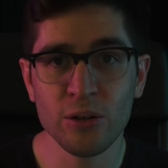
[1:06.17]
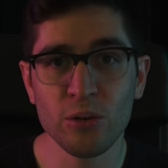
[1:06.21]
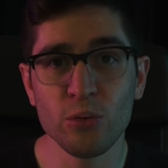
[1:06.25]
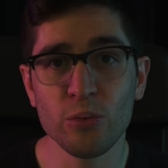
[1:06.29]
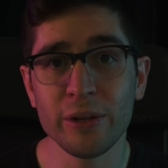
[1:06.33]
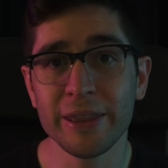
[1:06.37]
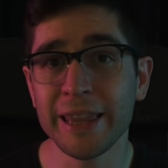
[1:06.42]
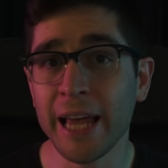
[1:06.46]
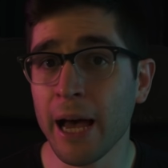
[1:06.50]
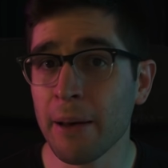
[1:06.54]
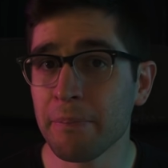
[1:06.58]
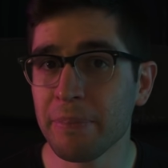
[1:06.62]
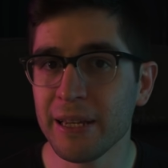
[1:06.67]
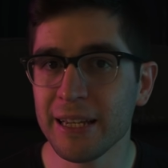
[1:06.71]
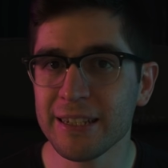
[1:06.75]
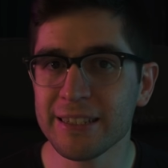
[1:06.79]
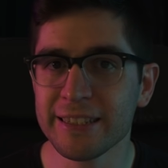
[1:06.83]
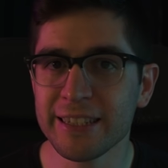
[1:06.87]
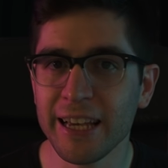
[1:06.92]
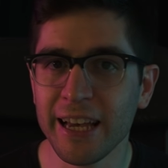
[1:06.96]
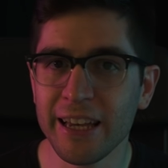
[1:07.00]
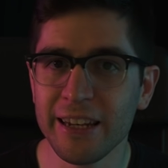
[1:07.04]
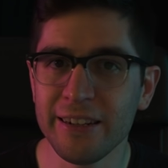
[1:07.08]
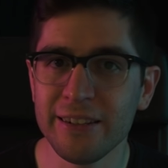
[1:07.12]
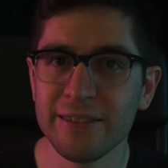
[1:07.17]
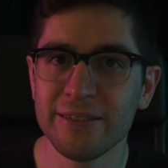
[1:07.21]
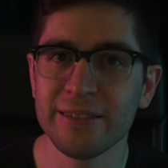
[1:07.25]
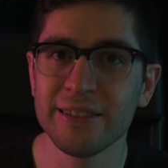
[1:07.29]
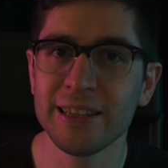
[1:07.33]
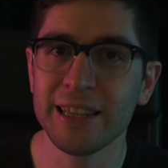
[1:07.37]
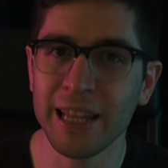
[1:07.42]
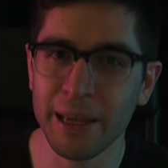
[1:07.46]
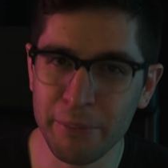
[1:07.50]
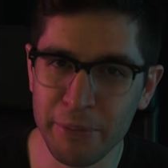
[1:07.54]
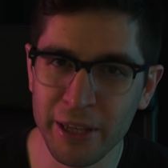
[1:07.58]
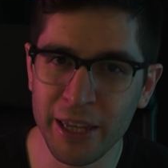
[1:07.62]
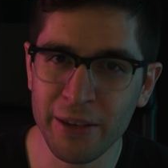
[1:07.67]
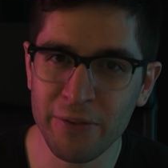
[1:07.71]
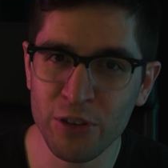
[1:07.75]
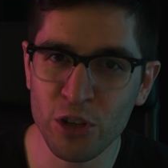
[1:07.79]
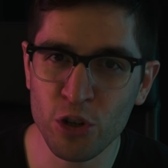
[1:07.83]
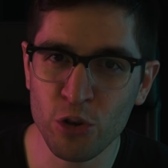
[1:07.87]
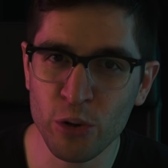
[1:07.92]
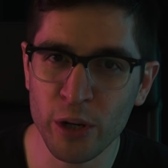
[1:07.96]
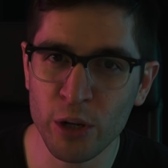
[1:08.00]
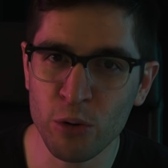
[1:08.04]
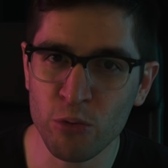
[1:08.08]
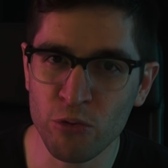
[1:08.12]
With that being said, let me give you a
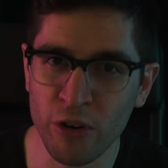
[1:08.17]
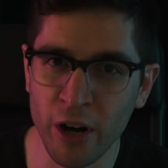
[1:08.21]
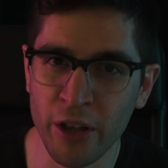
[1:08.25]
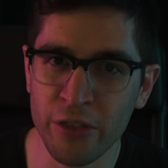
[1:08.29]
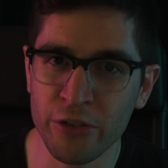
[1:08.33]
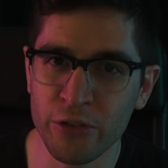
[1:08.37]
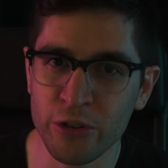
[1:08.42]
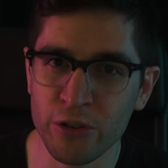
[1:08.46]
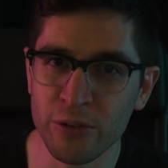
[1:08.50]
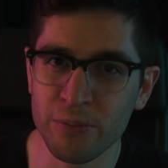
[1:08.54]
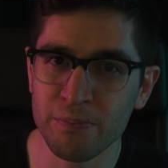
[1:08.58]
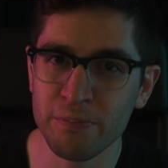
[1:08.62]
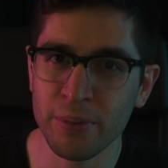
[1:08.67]
quick run through.